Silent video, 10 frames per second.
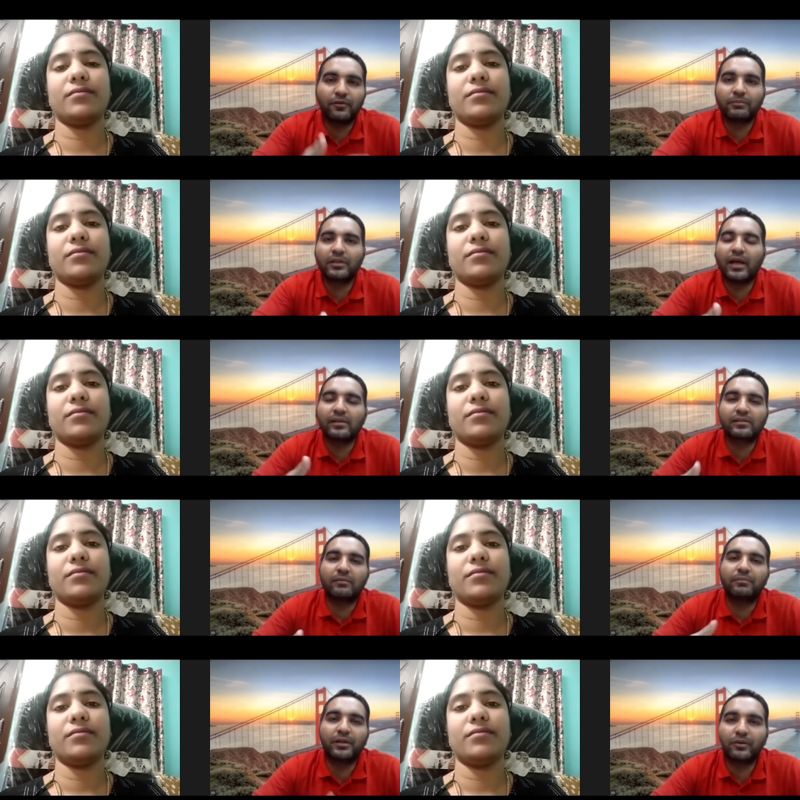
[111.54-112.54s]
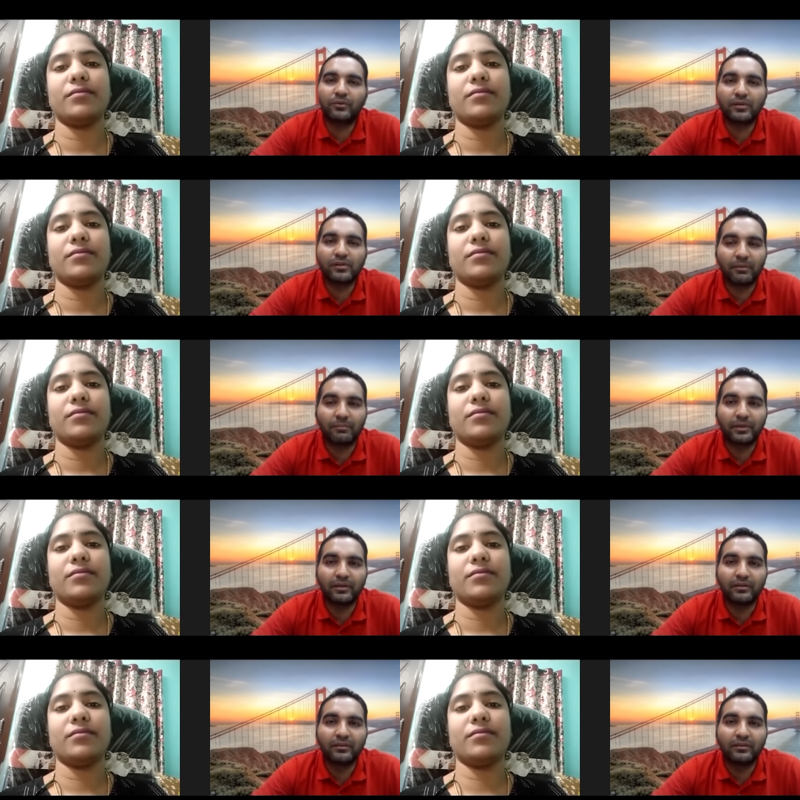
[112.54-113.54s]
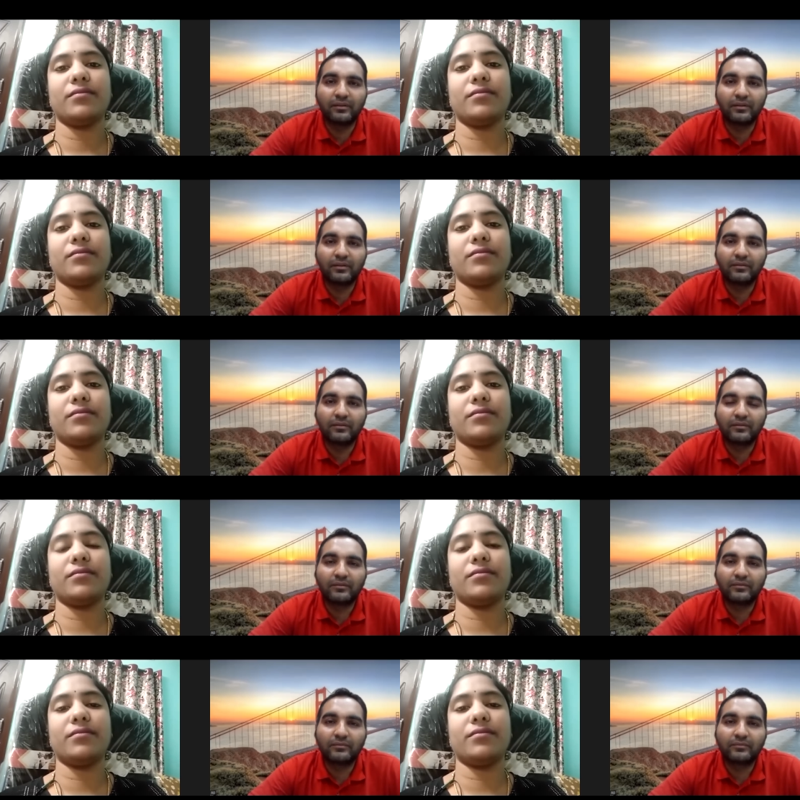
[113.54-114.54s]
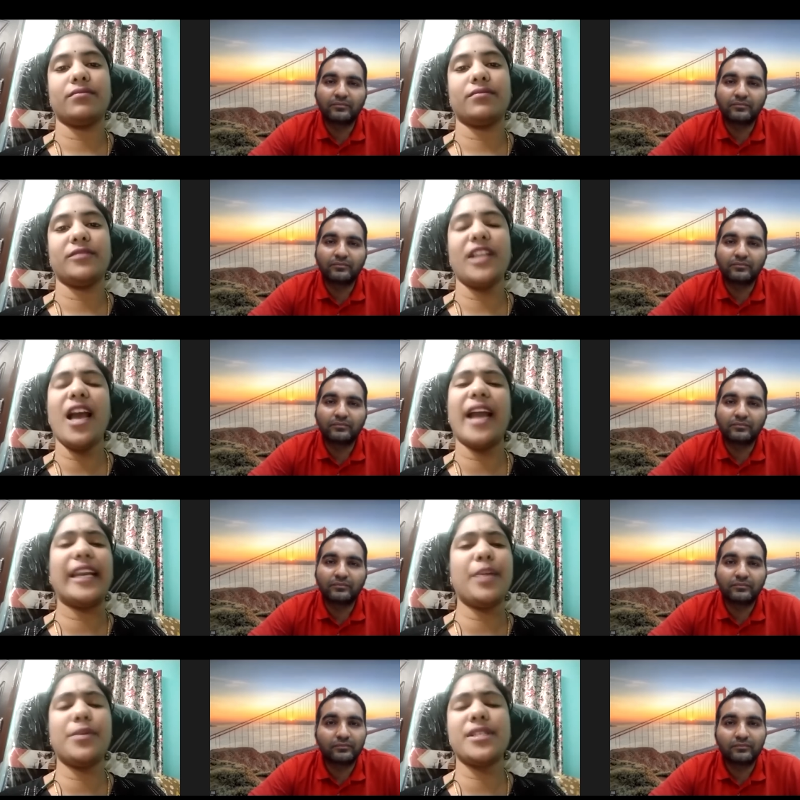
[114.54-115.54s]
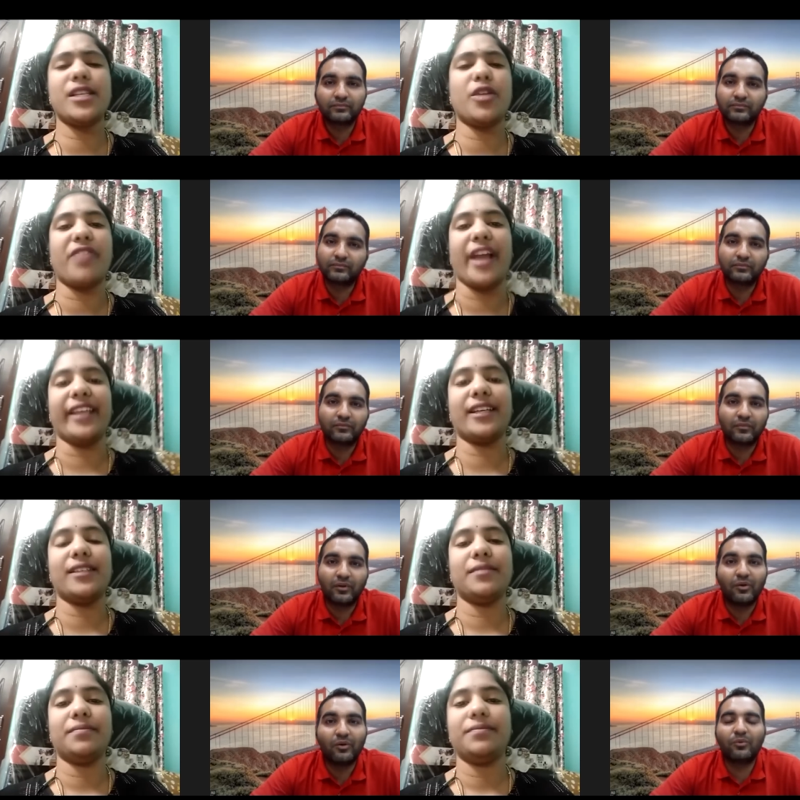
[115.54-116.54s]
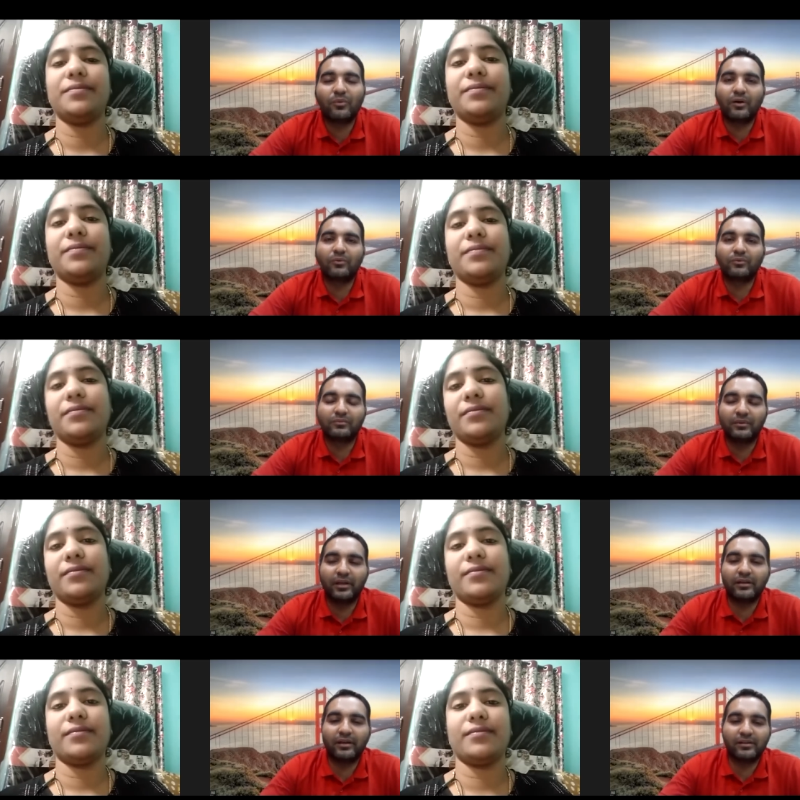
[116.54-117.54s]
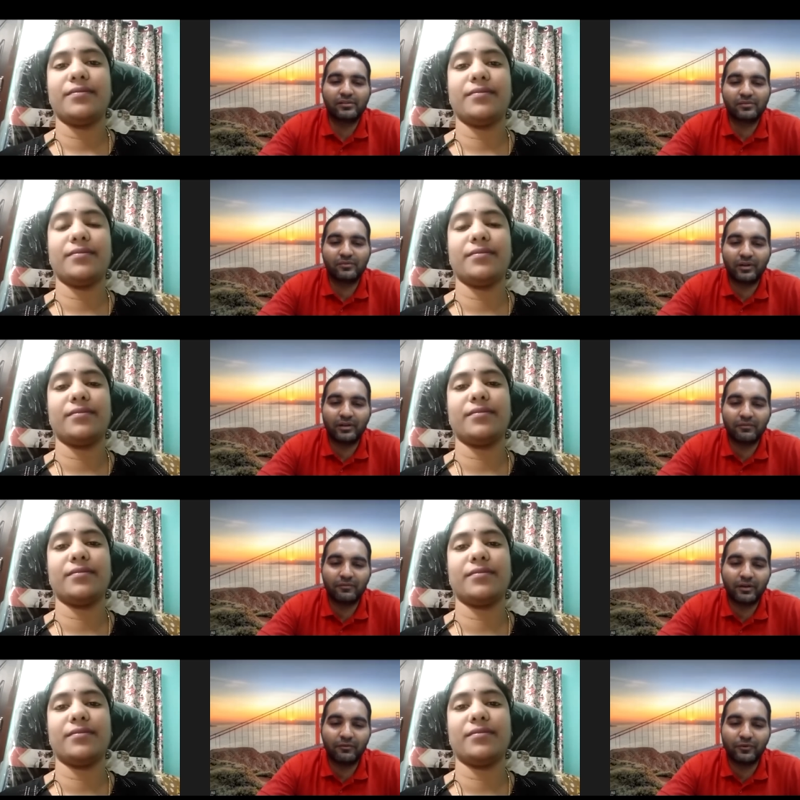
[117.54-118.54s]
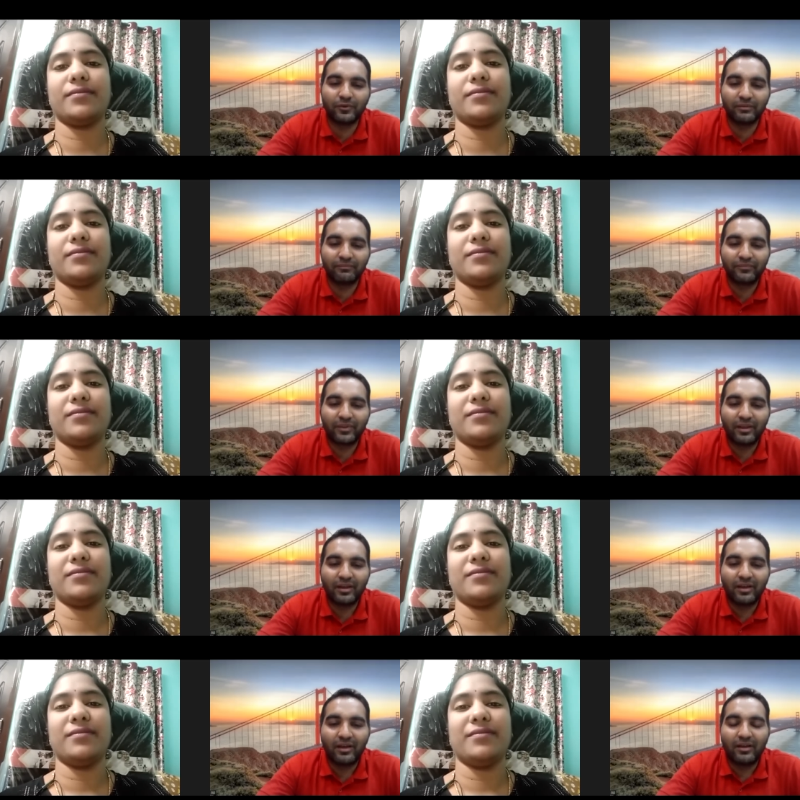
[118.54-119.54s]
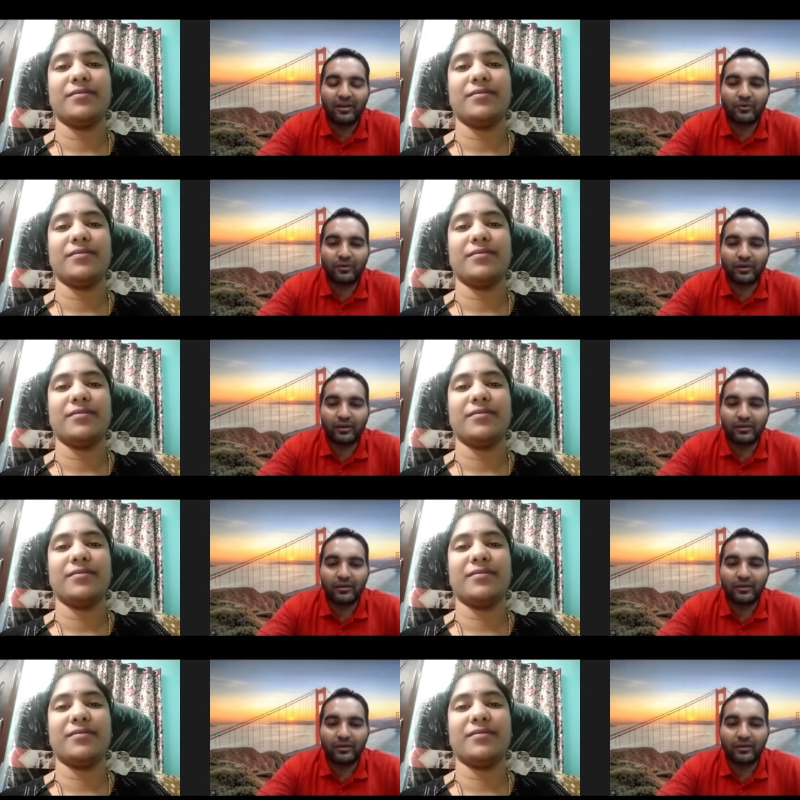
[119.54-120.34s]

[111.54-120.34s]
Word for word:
Speaker 1: from the last company to this company?
Speaker 2: Yeah, one hundred percent of hike.
Speaker 1: Oh, wow. That, that is wonderful. Okay.
Speaker 2: Yeah.